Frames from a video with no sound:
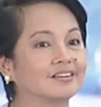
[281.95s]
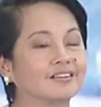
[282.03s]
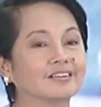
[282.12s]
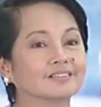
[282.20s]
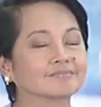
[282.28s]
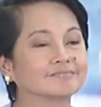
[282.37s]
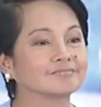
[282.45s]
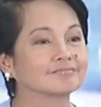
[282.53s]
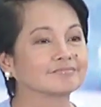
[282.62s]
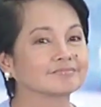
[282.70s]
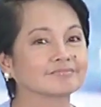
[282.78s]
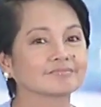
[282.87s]

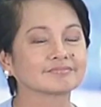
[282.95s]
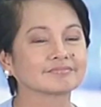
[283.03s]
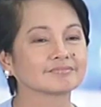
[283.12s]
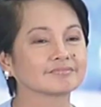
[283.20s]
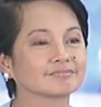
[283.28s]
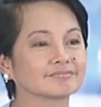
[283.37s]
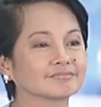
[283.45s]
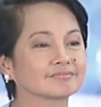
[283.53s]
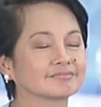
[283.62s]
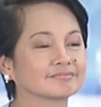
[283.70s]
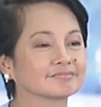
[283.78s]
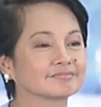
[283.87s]

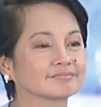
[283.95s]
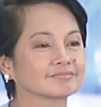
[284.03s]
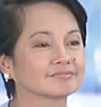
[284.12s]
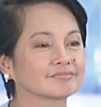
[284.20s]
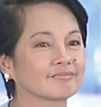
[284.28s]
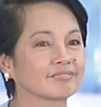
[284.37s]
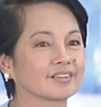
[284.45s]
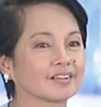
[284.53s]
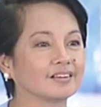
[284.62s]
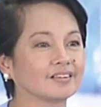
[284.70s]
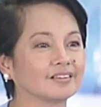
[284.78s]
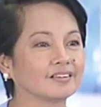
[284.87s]

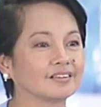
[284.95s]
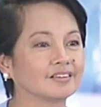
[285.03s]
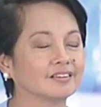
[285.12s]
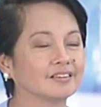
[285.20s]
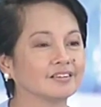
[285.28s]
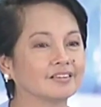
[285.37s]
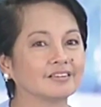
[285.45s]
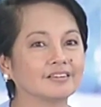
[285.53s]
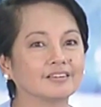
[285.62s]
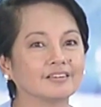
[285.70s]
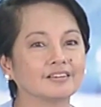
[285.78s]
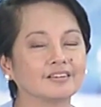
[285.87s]
(no one is talking)